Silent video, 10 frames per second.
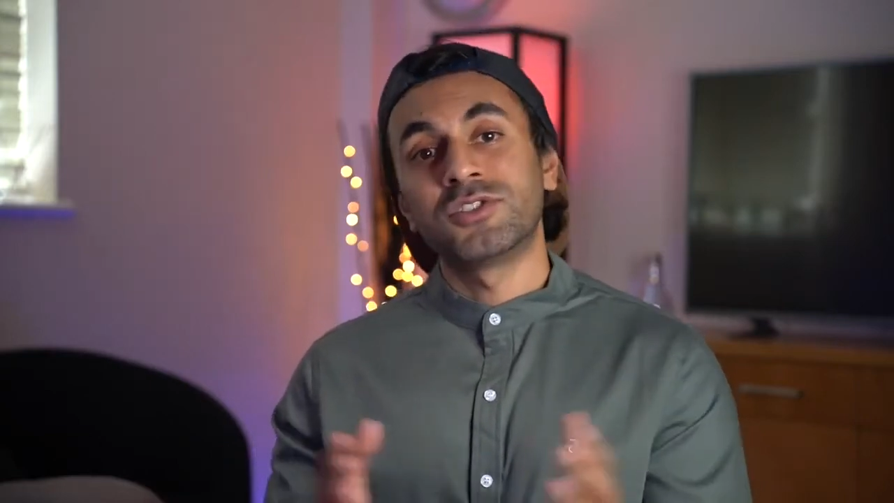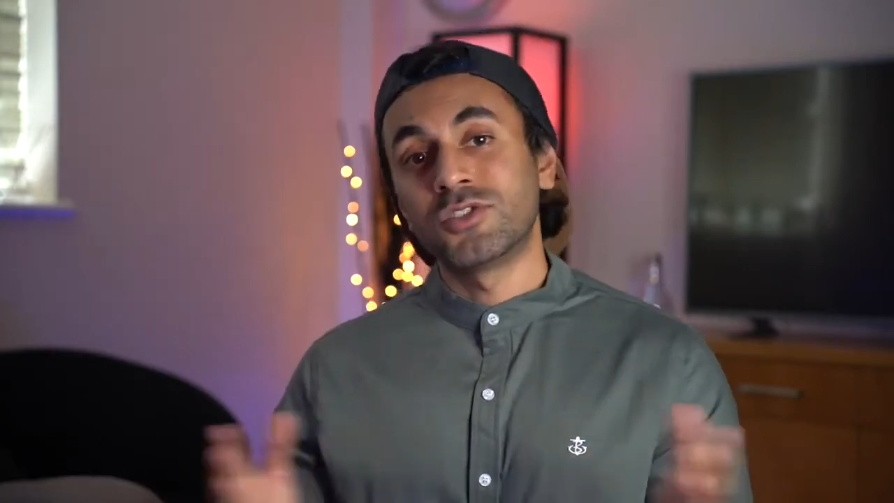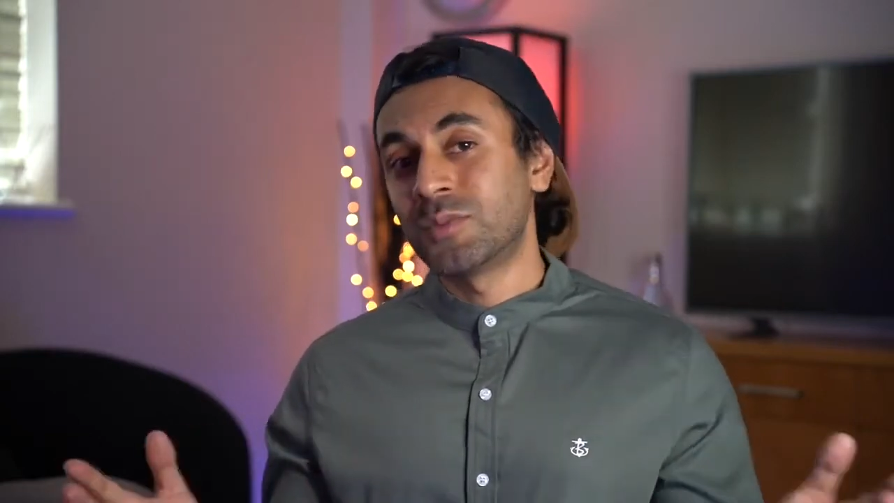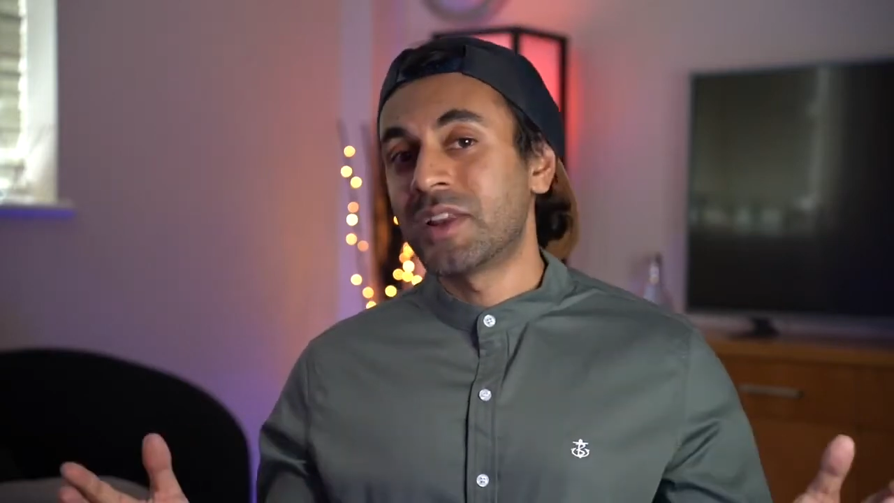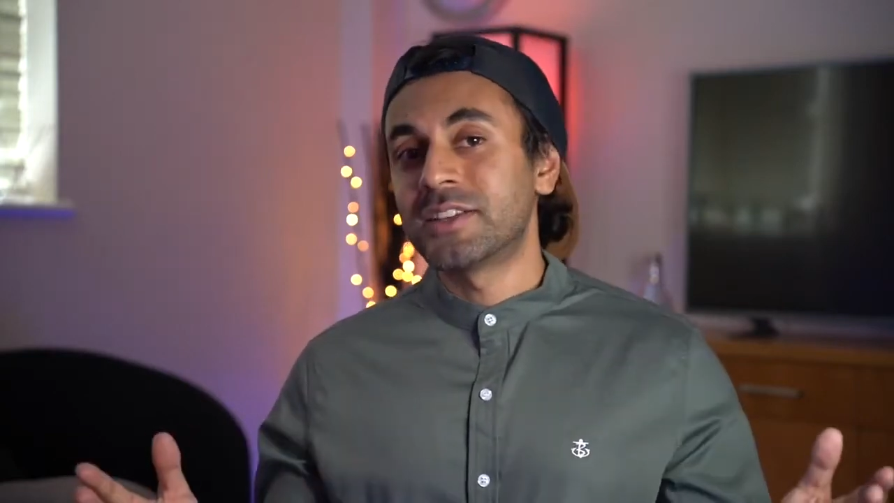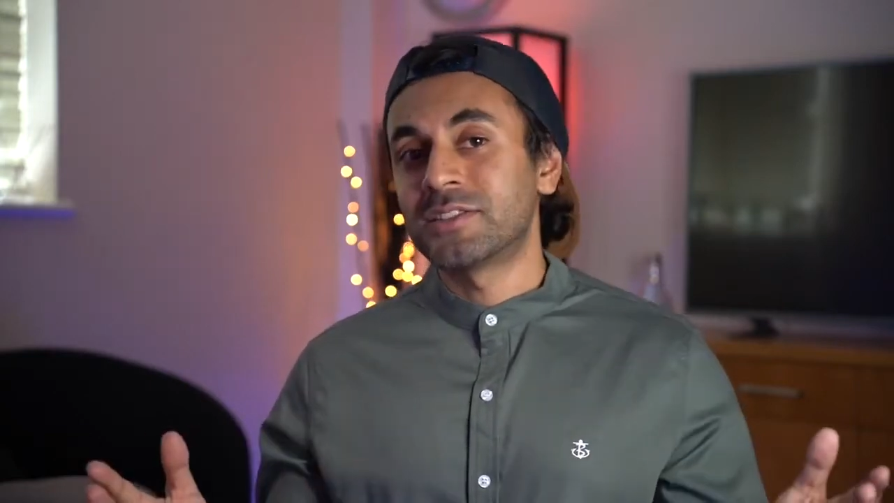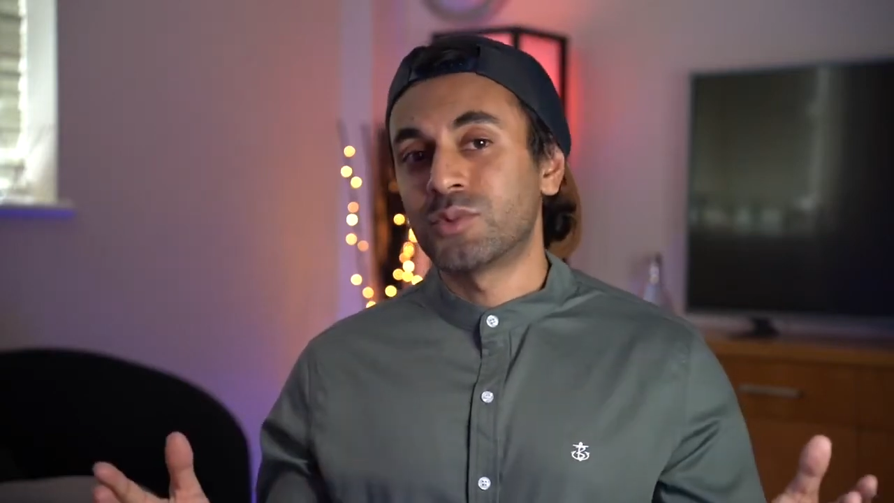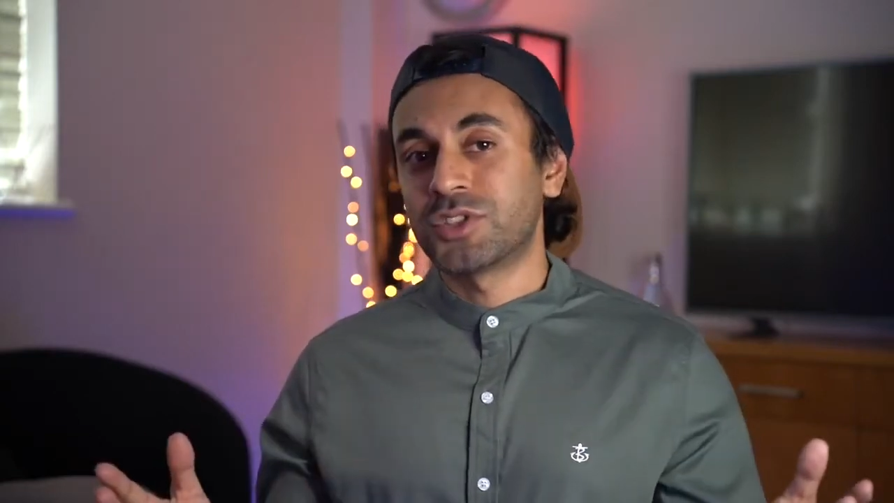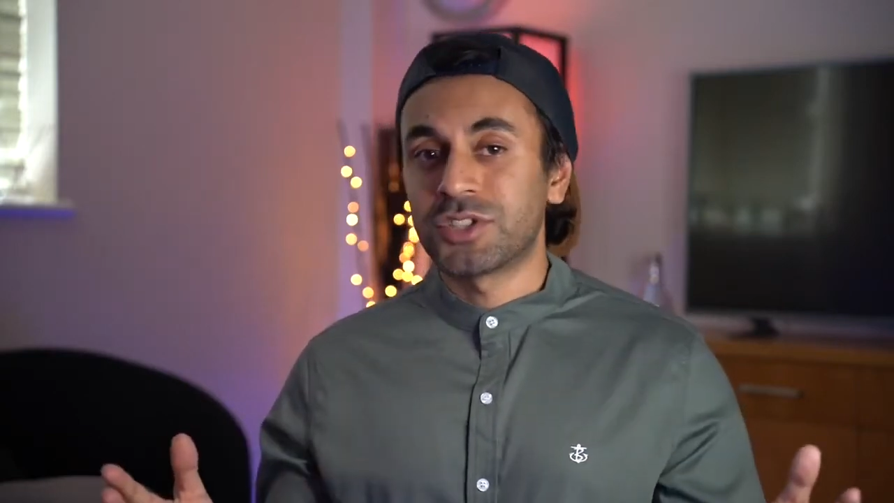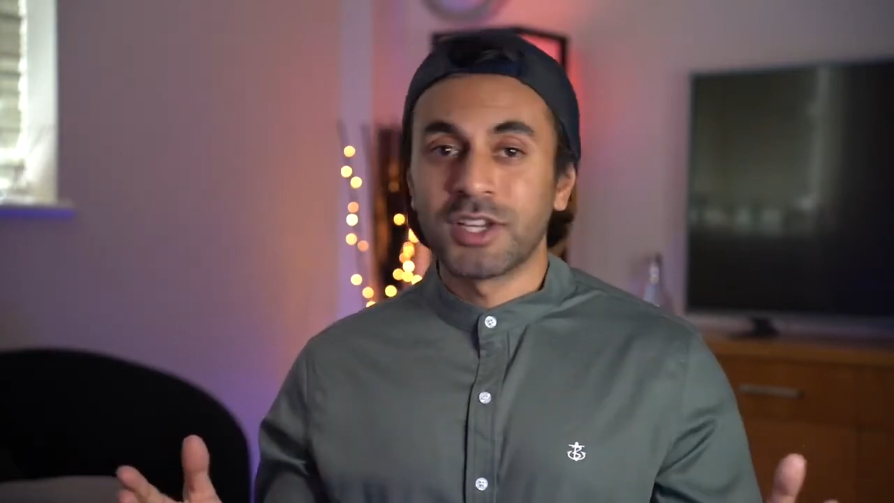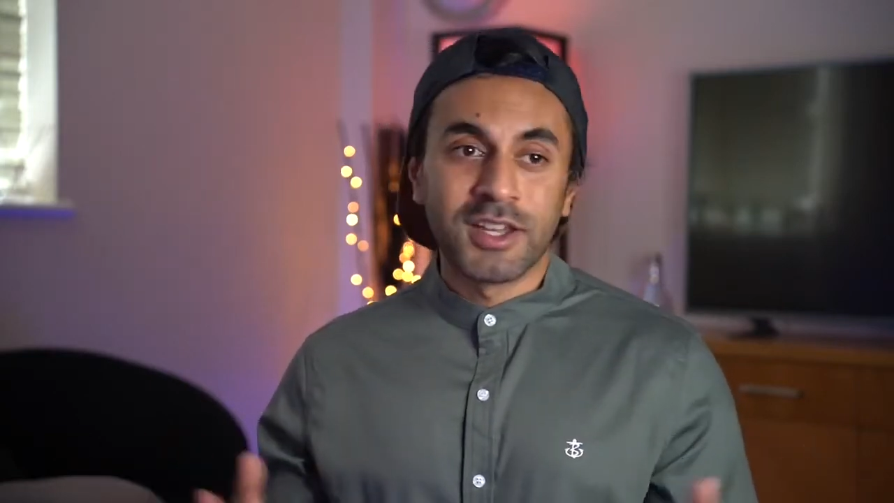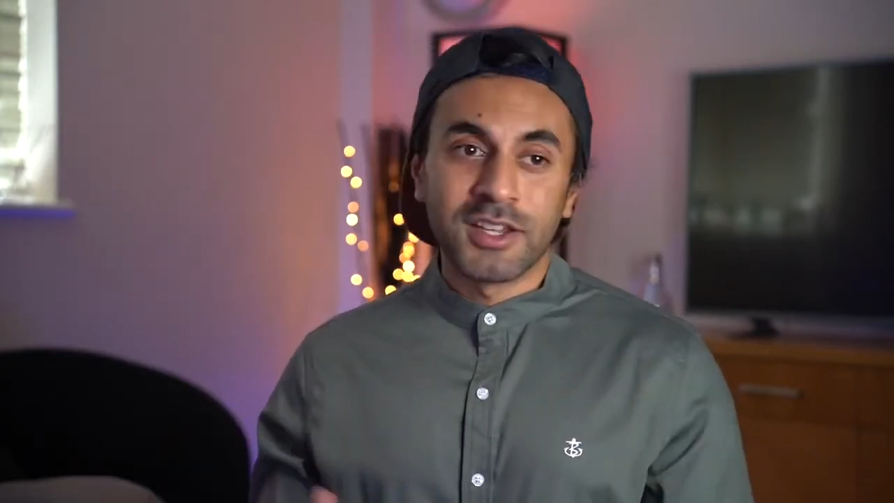zoom lens, which